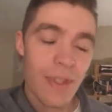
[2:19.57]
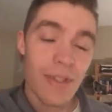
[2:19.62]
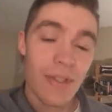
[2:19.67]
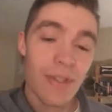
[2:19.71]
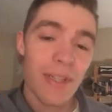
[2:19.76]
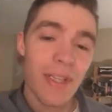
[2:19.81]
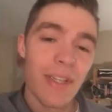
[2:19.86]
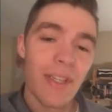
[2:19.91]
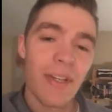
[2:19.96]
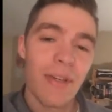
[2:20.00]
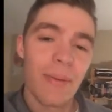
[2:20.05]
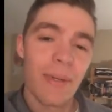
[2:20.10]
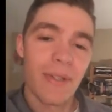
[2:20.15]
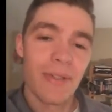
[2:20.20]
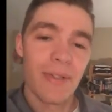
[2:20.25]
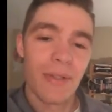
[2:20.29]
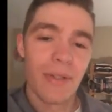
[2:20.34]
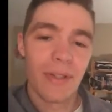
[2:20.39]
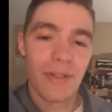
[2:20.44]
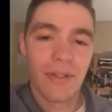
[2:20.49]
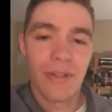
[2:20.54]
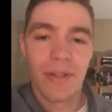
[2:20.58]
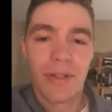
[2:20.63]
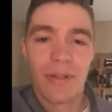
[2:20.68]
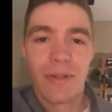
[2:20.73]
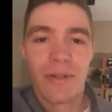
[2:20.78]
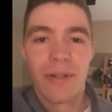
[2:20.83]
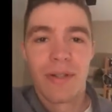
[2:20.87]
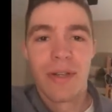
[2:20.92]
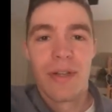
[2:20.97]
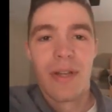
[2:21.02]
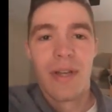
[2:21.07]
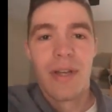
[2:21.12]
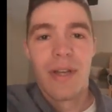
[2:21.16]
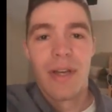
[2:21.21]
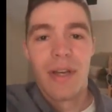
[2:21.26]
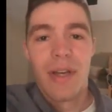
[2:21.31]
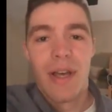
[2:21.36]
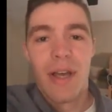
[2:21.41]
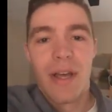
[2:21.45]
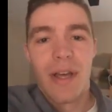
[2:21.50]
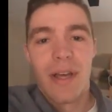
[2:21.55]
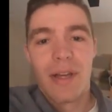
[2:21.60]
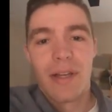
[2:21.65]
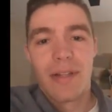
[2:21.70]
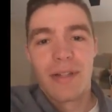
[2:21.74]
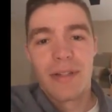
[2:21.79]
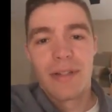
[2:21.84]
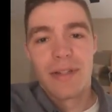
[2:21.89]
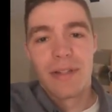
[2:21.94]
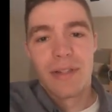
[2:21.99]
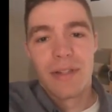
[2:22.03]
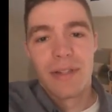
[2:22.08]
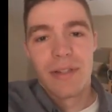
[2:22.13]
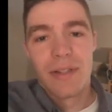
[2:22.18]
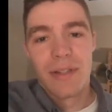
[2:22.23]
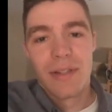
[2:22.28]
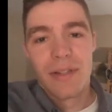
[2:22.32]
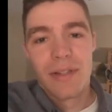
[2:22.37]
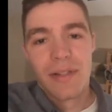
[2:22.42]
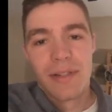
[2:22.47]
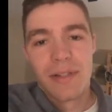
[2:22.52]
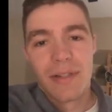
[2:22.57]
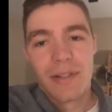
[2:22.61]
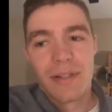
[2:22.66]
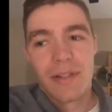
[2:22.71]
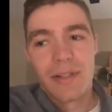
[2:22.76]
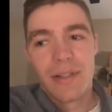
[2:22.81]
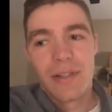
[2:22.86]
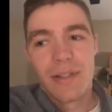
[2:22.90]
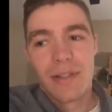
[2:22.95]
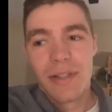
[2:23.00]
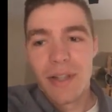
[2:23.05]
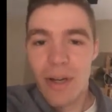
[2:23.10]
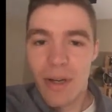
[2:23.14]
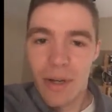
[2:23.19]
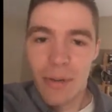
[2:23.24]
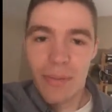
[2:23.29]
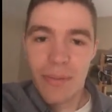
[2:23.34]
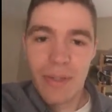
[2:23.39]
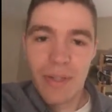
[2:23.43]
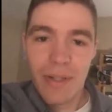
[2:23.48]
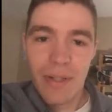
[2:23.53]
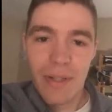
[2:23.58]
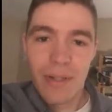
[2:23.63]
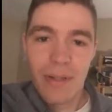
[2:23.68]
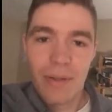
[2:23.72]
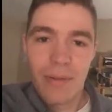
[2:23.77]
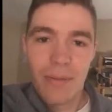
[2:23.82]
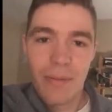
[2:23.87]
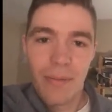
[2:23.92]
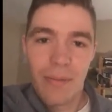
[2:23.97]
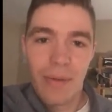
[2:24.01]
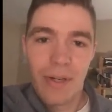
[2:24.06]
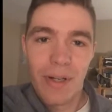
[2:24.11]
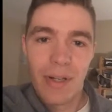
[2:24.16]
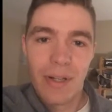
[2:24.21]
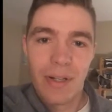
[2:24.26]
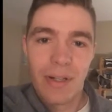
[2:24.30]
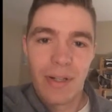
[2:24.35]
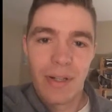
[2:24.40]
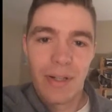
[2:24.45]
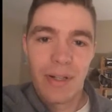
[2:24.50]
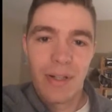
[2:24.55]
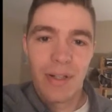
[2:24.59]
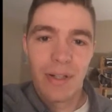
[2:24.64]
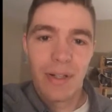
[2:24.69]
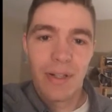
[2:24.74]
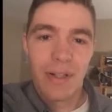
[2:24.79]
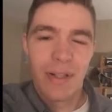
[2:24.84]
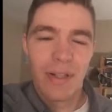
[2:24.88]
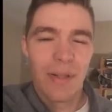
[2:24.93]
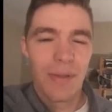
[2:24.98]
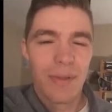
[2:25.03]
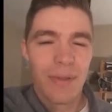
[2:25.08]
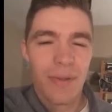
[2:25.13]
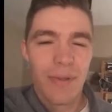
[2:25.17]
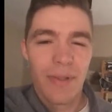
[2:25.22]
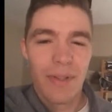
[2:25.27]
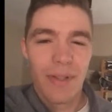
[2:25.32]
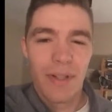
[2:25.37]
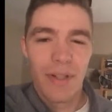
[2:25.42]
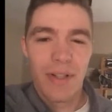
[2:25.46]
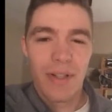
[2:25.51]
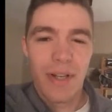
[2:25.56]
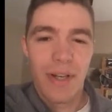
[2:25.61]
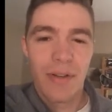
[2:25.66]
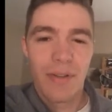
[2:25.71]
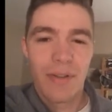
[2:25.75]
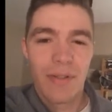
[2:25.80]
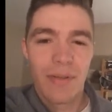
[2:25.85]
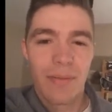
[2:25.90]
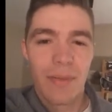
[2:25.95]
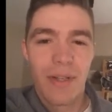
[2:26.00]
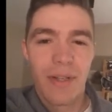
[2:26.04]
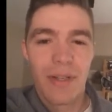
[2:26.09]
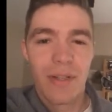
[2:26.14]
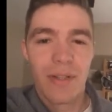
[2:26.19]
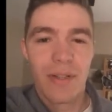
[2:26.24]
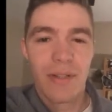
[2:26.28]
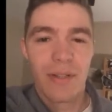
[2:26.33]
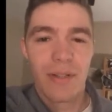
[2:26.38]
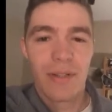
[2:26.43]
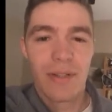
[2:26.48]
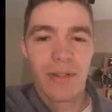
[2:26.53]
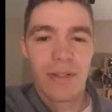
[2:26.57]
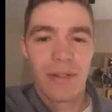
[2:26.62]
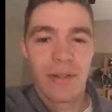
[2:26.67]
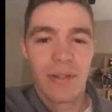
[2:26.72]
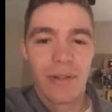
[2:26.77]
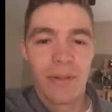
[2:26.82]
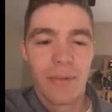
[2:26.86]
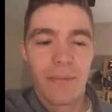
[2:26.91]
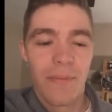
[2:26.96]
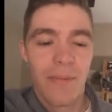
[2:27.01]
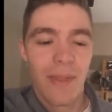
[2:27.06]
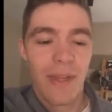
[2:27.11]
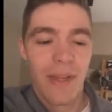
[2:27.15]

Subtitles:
So I did that about 2 years ago and it helped, but there was no one there to challenge me. So